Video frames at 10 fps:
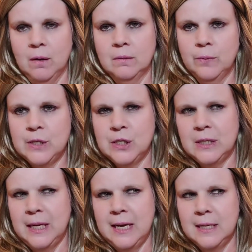which
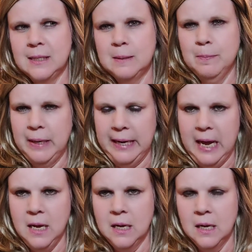today's
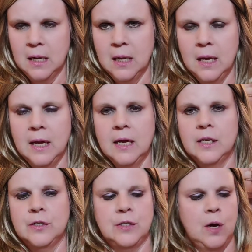Monday.
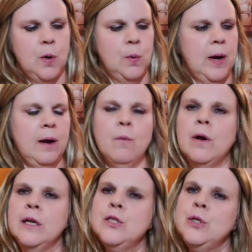So I
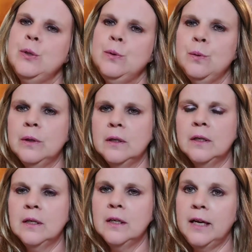wanted to
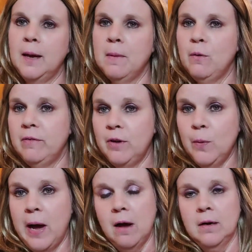get my review
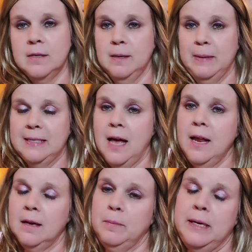out because I'm
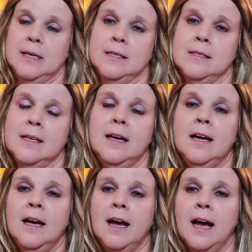excited because
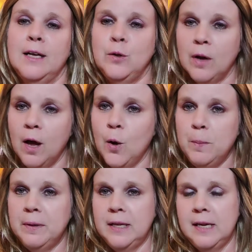I do not
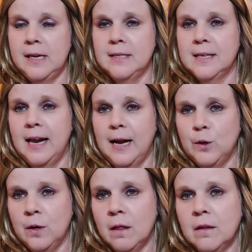open these and I do
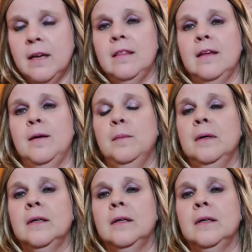not look at them